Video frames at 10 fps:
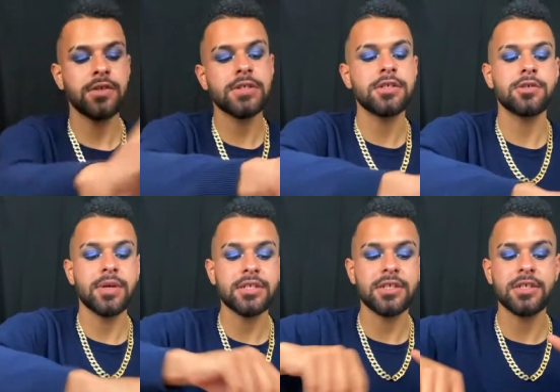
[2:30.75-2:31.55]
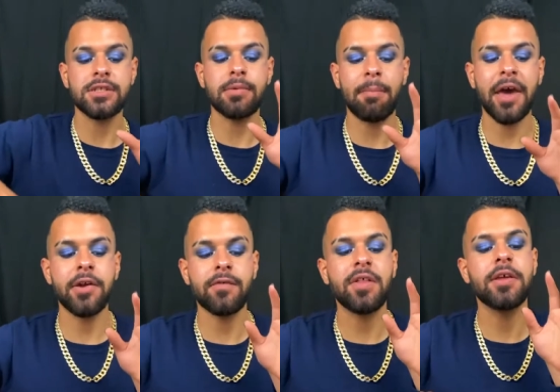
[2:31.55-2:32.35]
situation, it's a matter
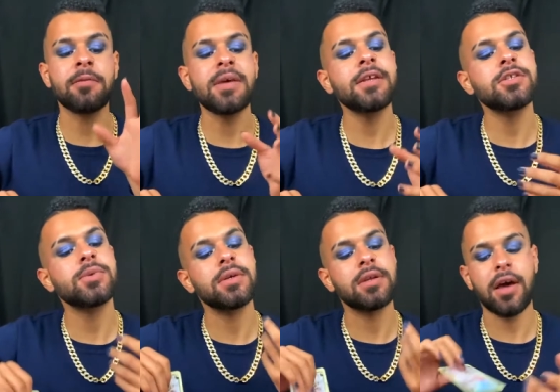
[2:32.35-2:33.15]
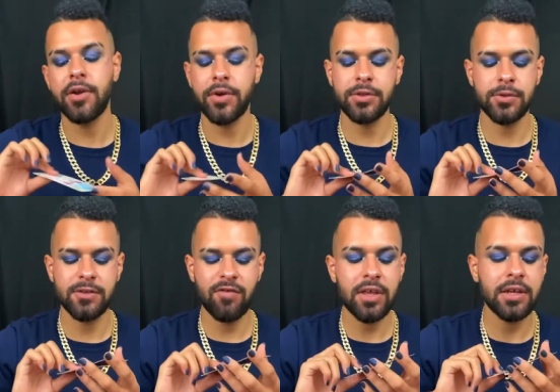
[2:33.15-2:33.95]
of like committing to it and honoring those
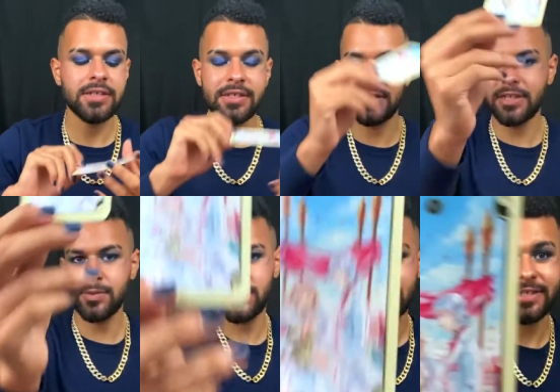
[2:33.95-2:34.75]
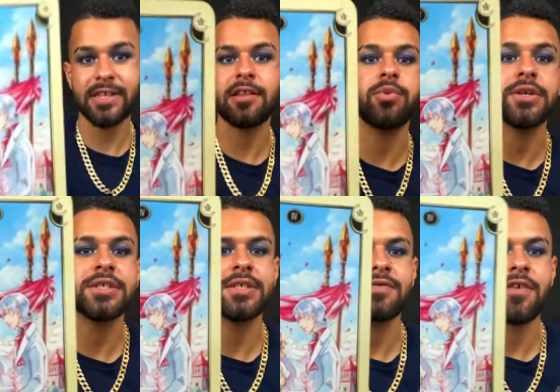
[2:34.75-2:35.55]
feelings, and that's when it's a
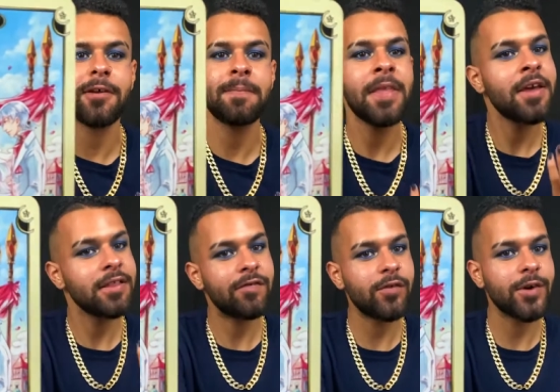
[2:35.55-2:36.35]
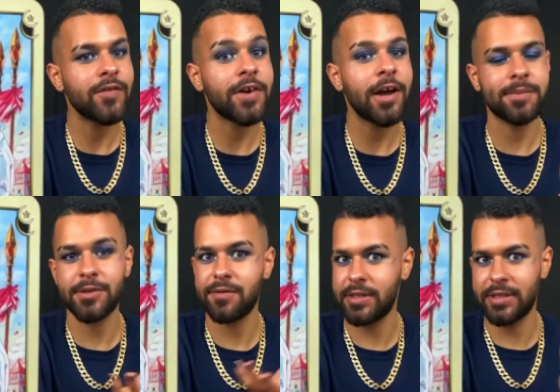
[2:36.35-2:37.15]
celebration, right? The Four of Cups,
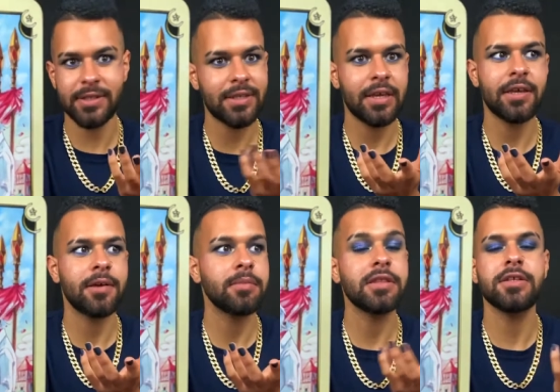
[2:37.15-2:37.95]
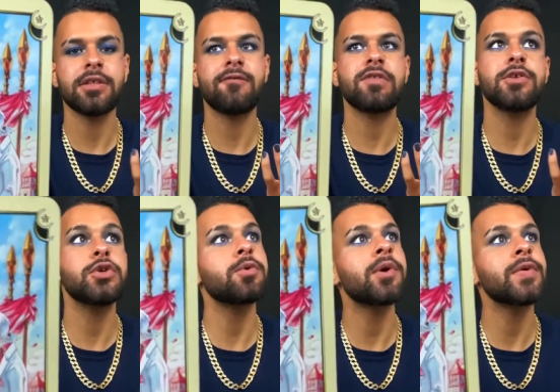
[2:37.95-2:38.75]
so this is like, if
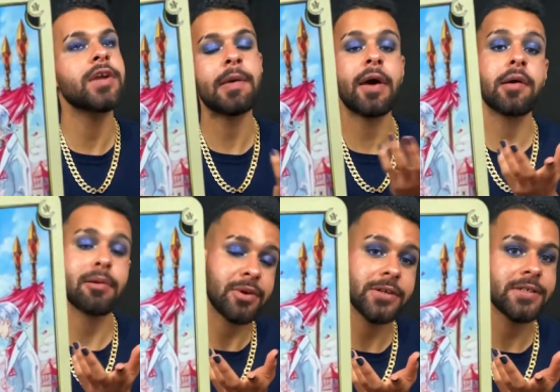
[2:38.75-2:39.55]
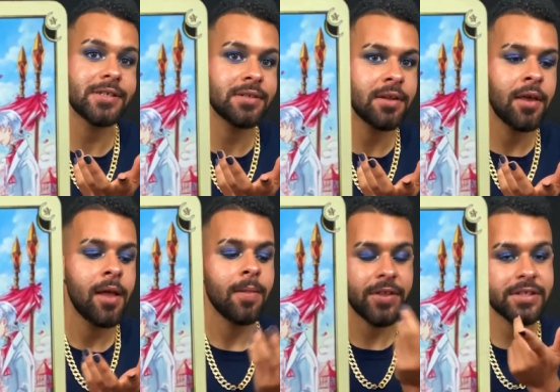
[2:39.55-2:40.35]
you're wondering about a person,
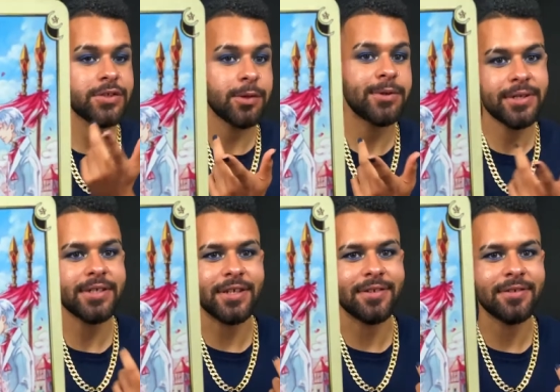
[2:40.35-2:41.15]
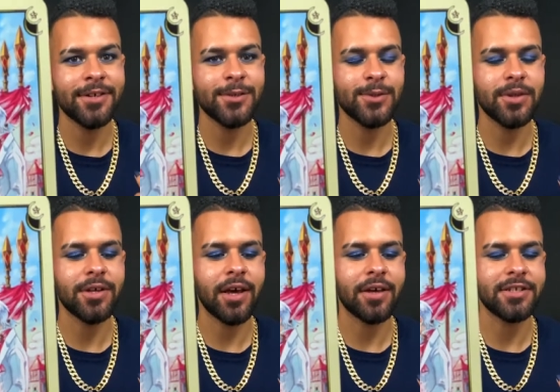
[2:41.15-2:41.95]
this is your person,
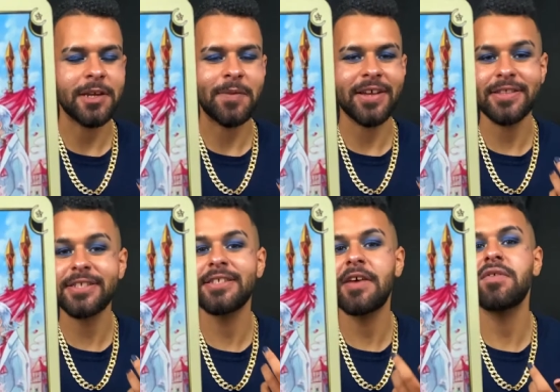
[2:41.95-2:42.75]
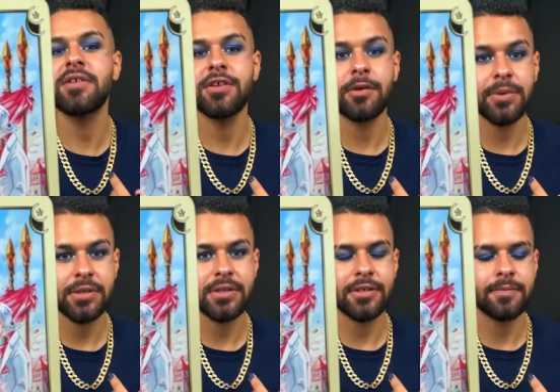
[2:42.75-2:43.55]
Gemini. This is definitely your
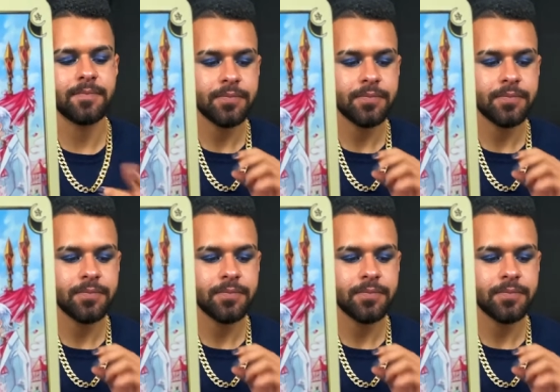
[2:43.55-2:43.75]
person.